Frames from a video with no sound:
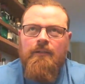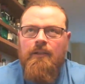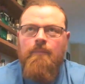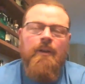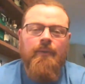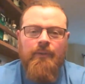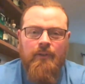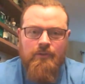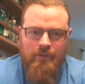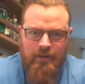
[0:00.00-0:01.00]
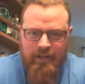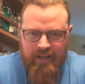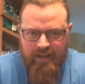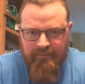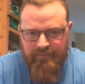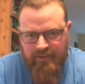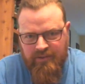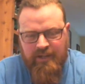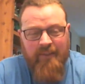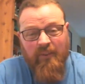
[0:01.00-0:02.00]
whiskey journey, I've
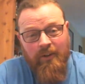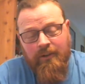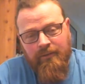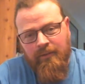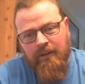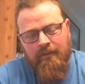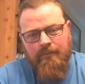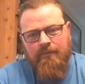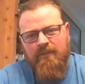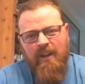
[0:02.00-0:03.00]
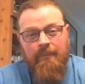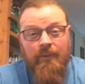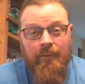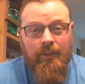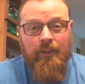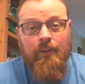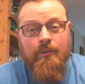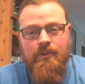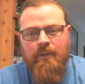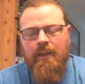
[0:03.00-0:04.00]
discovered or I've come to the
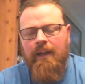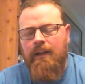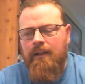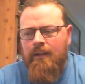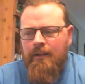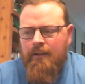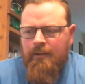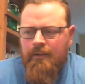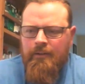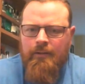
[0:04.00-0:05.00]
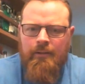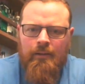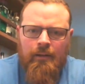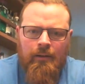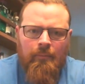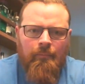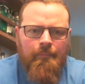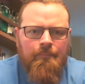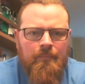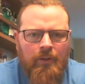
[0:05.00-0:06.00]
conclusion that
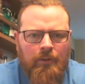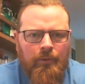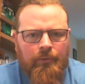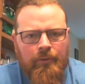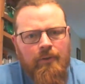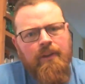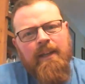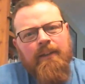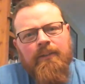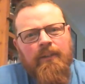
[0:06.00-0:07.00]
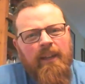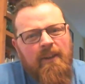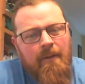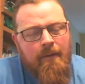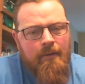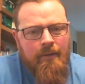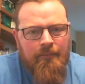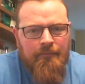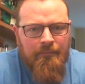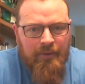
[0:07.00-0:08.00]
the closer you can get to like
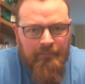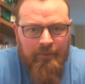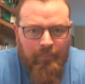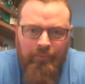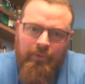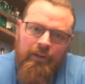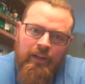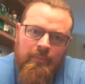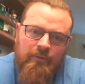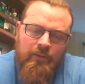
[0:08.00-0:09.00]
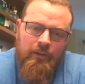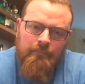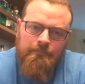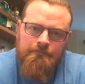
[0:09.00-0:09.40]
50% ABV,